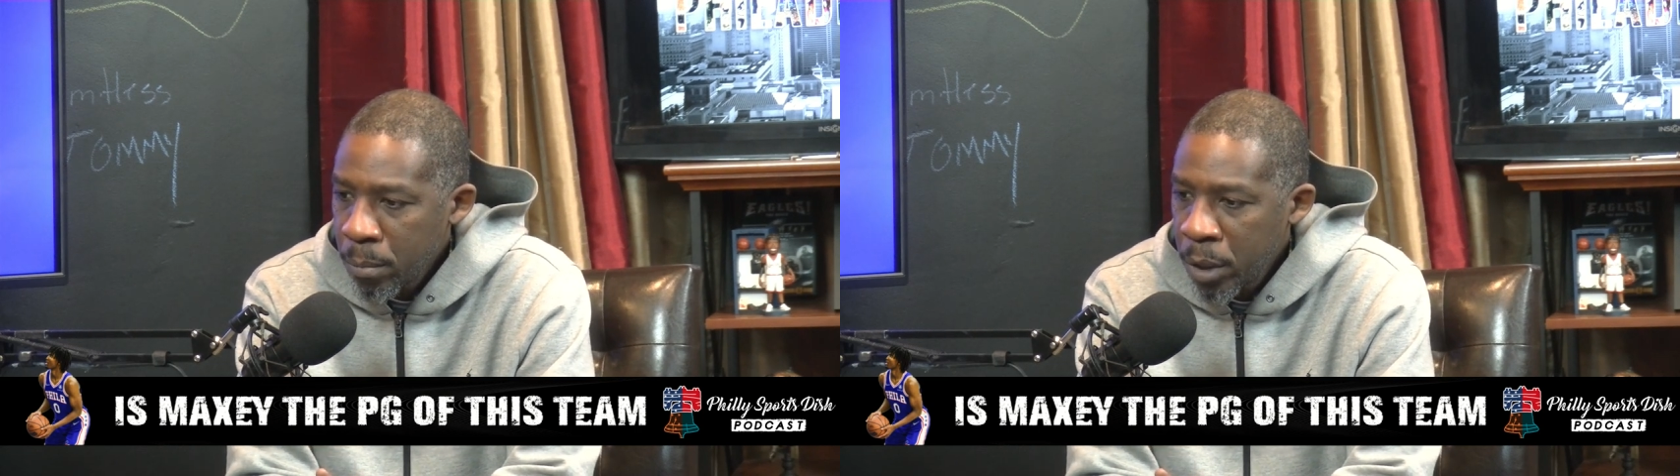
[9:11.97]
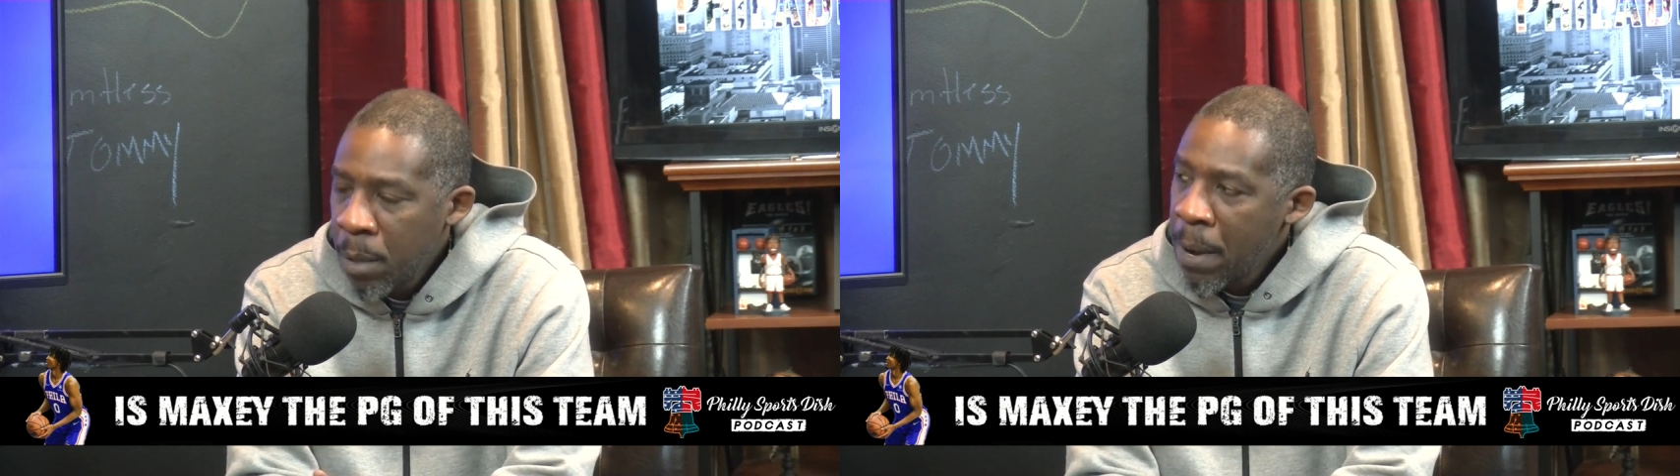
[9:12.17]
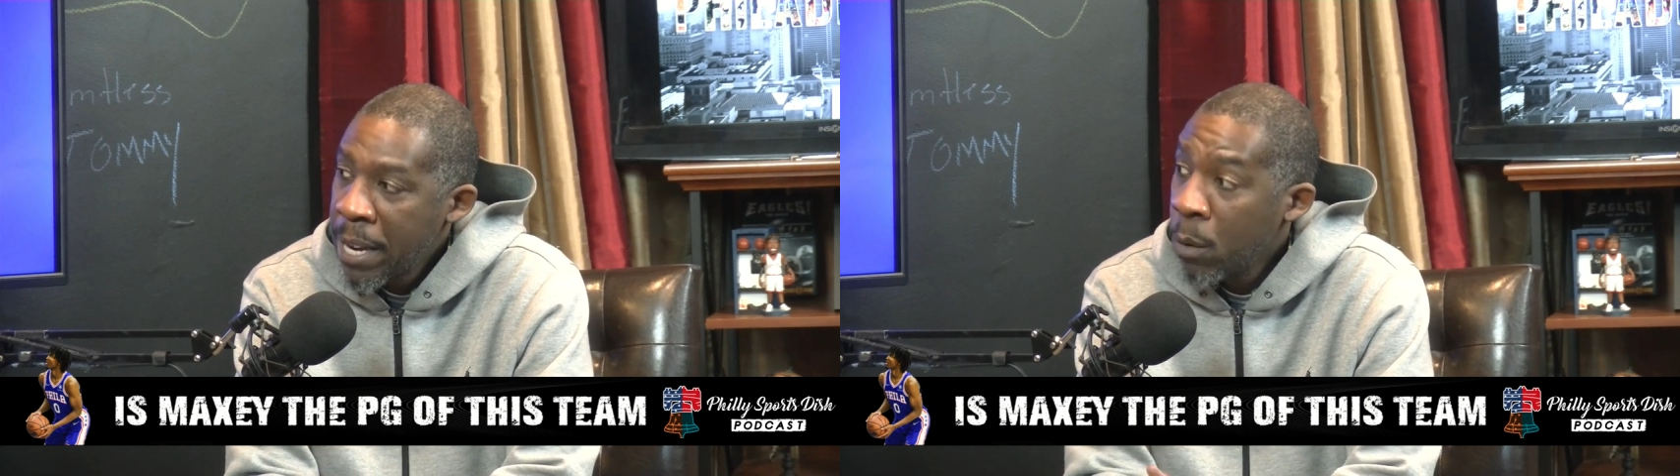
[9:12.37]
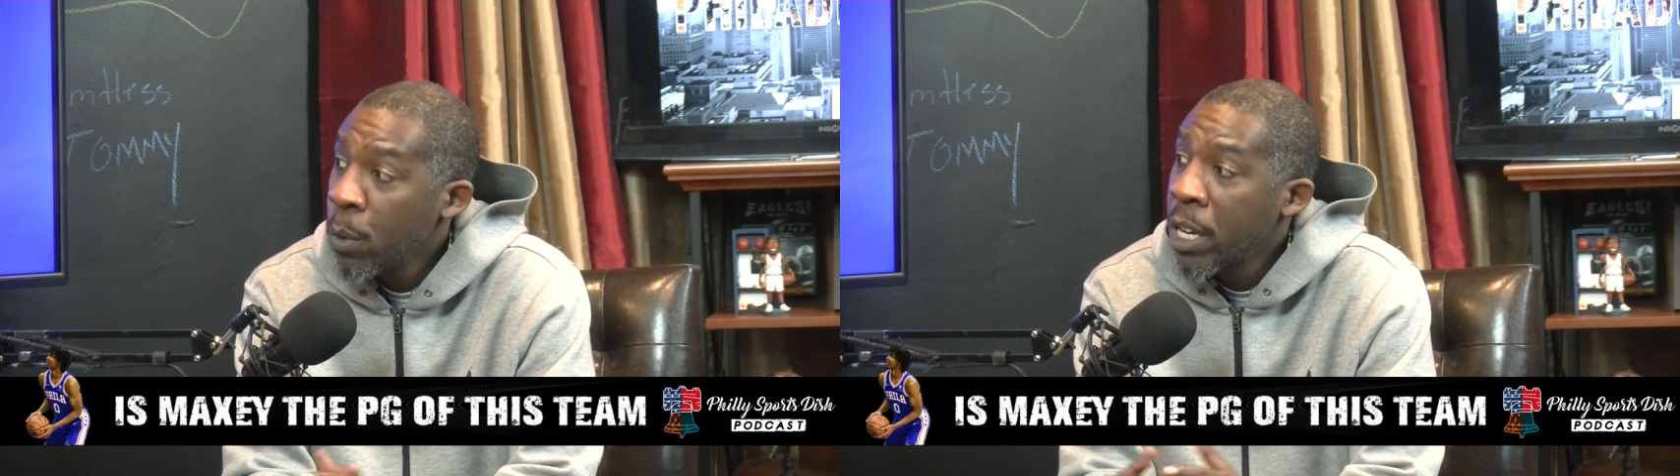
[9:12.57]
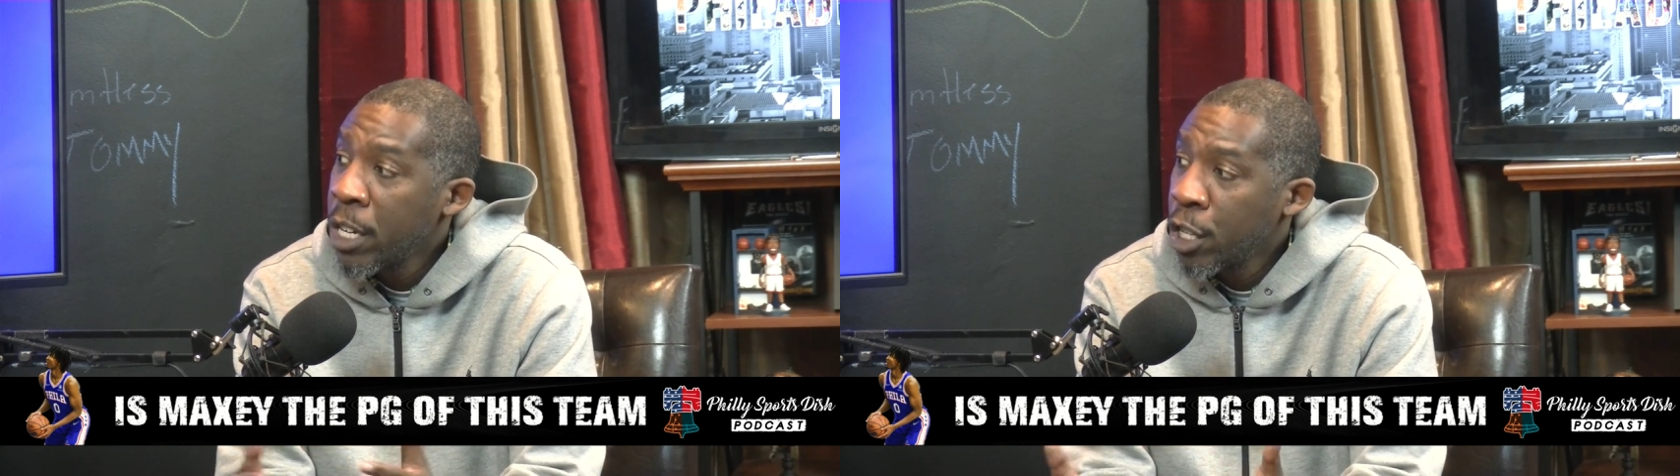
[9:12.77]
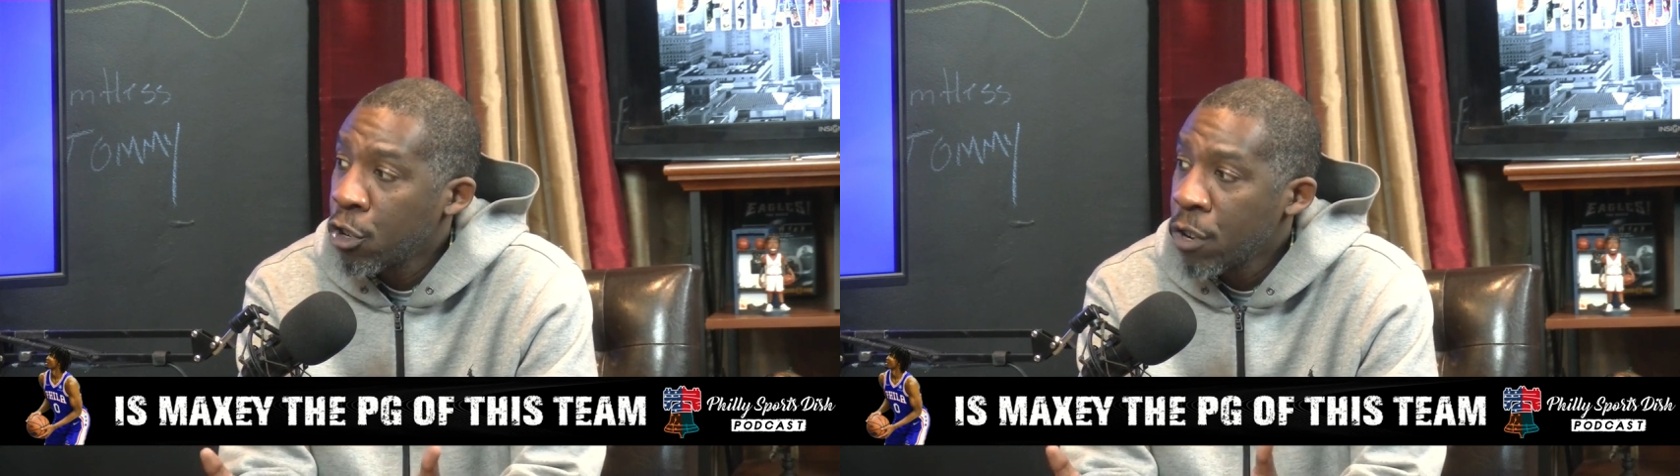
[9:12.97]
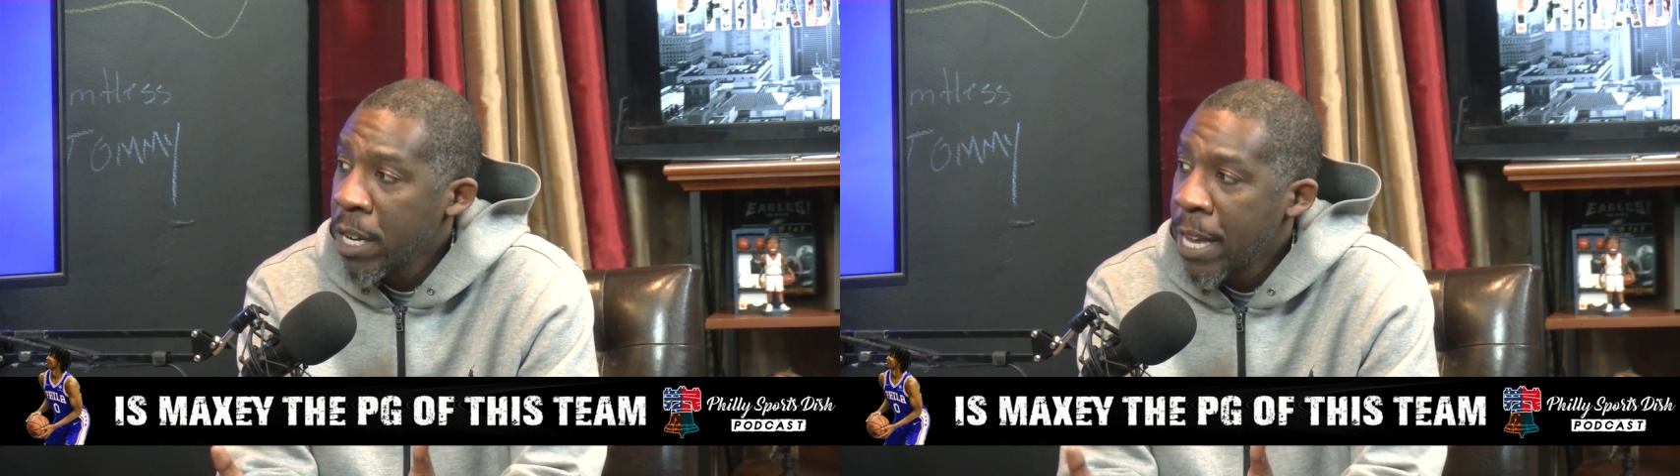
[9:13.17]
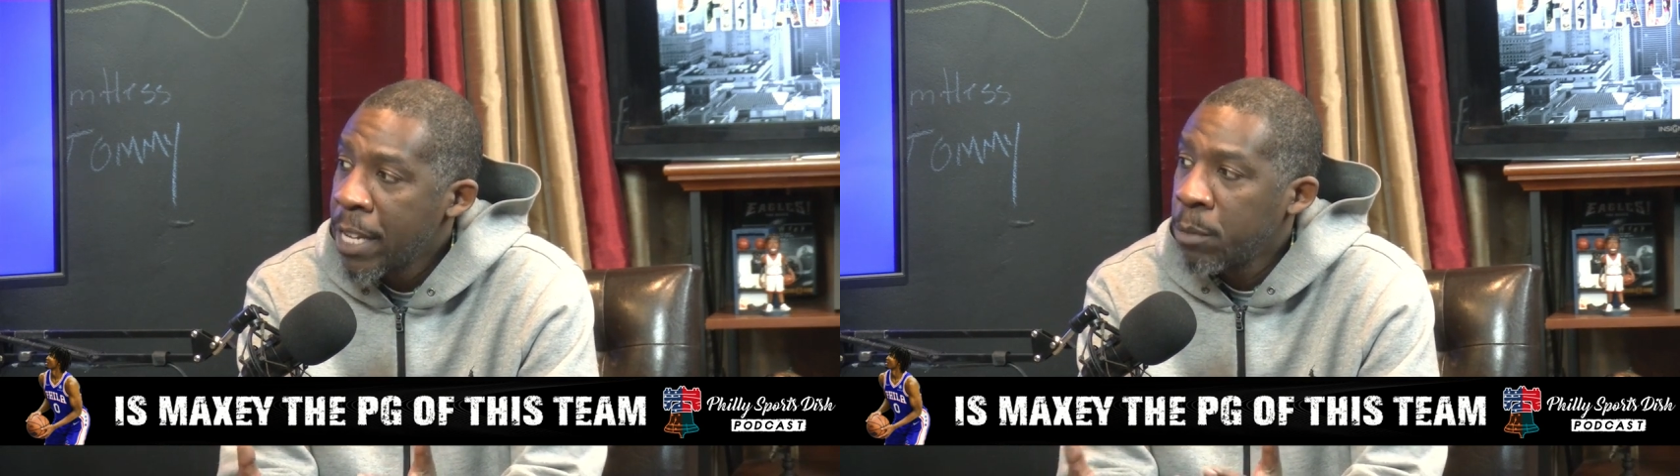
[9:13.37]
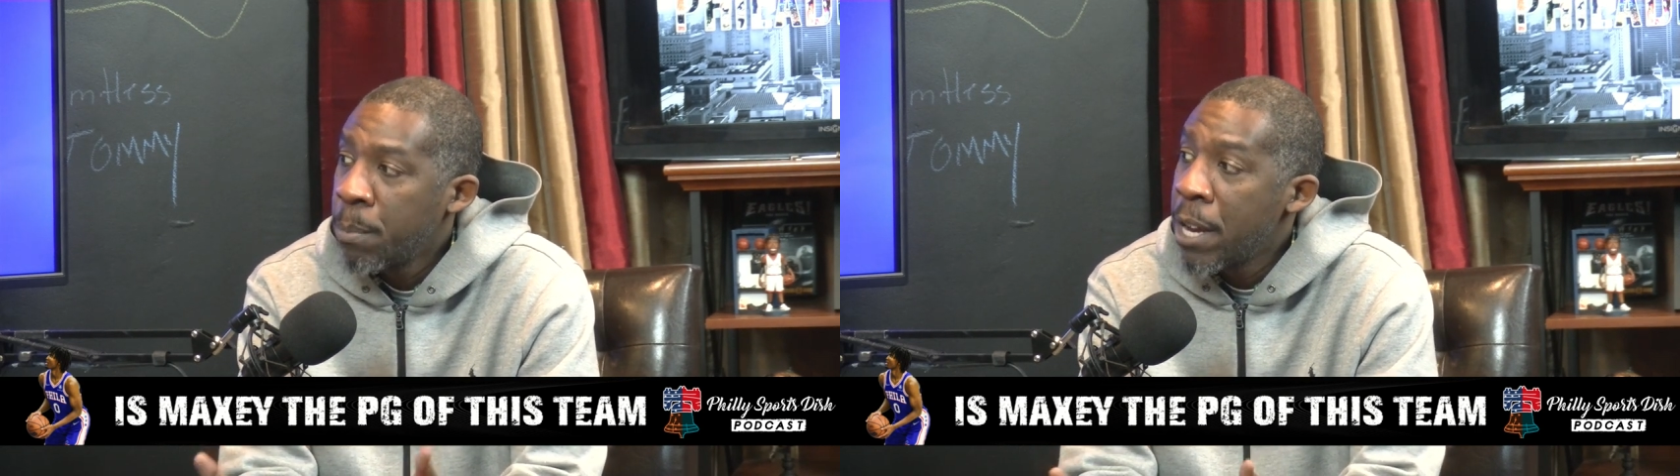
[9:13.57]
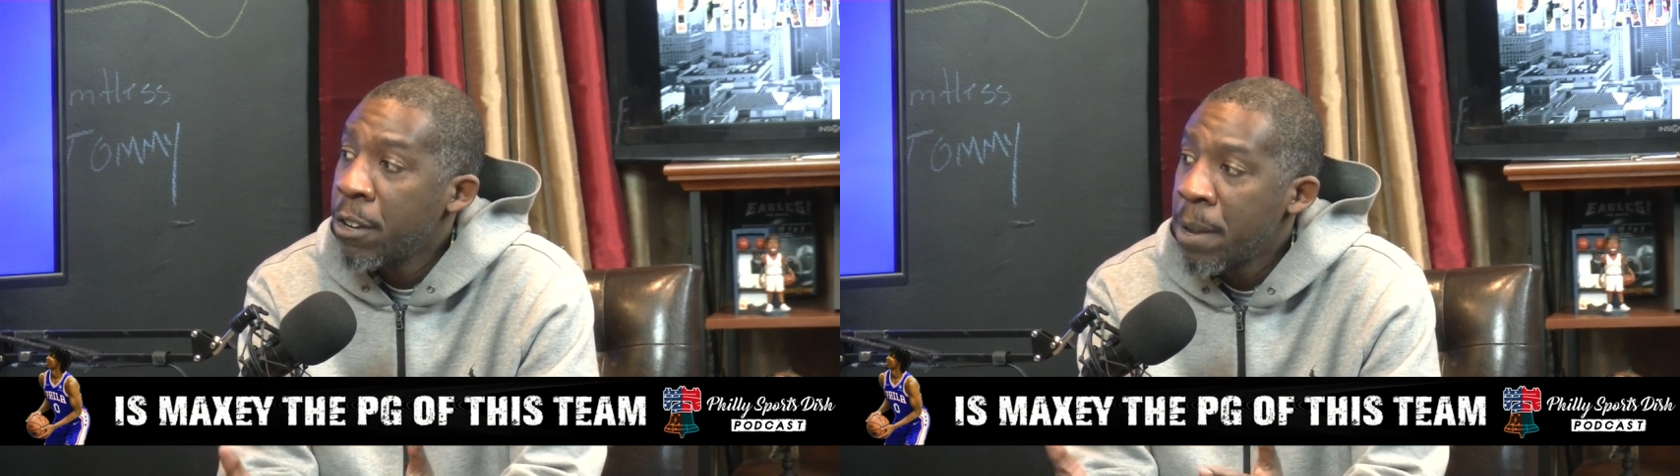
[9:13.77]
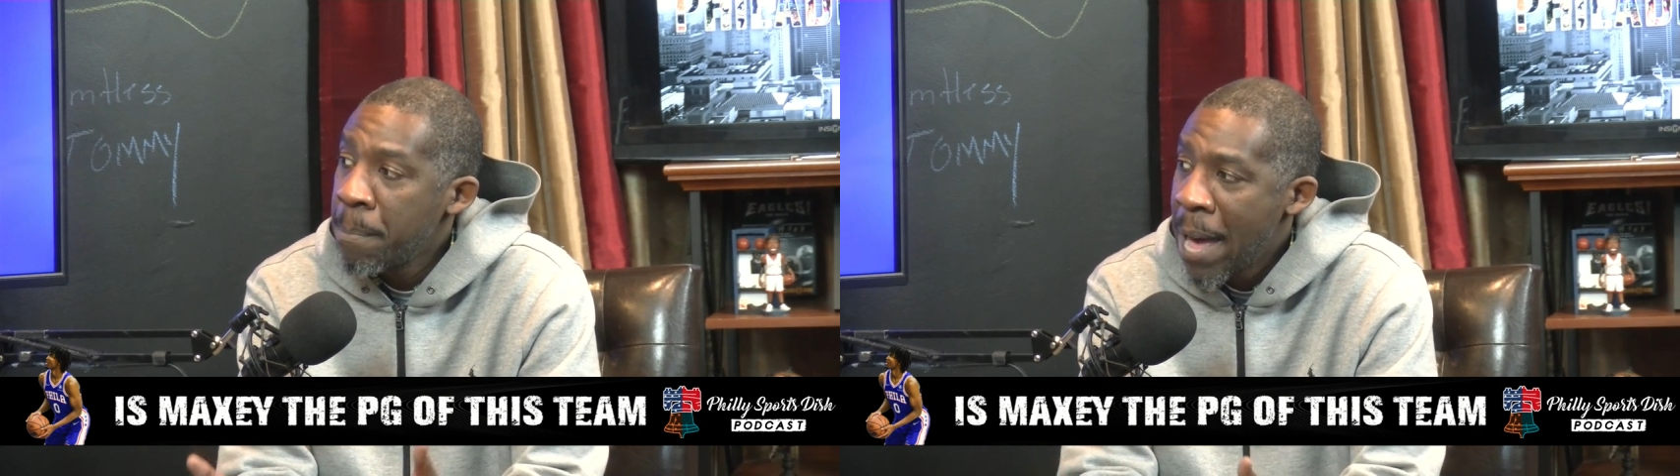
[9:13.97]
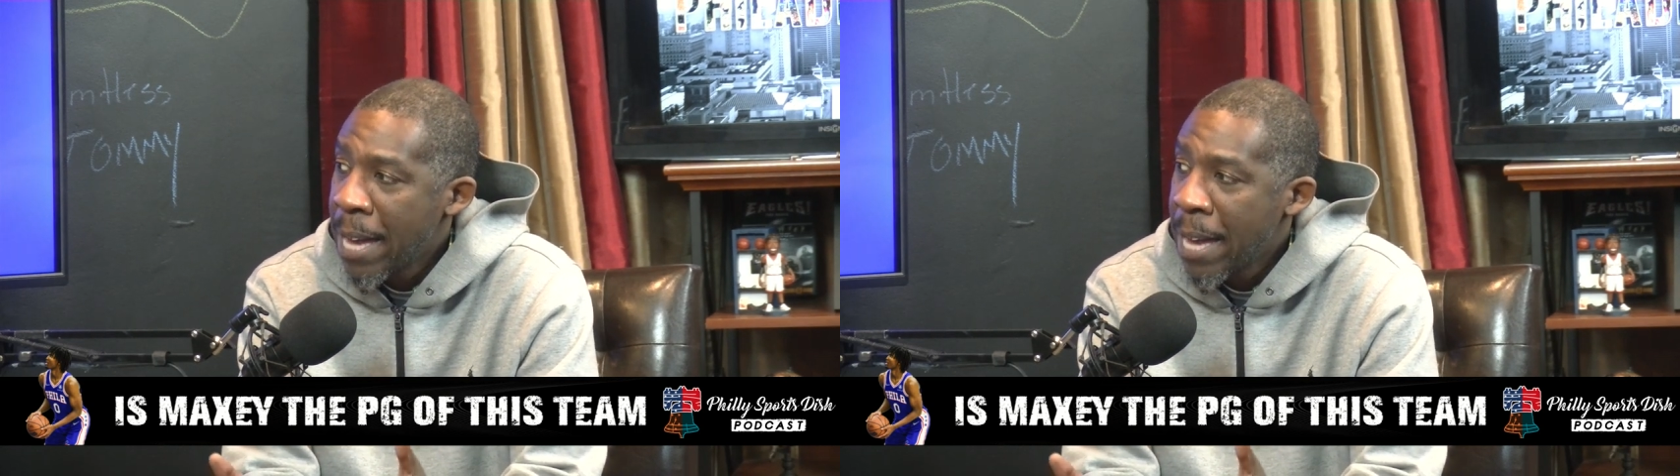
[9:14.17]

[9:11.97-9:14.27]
somebody that we can agree that is better than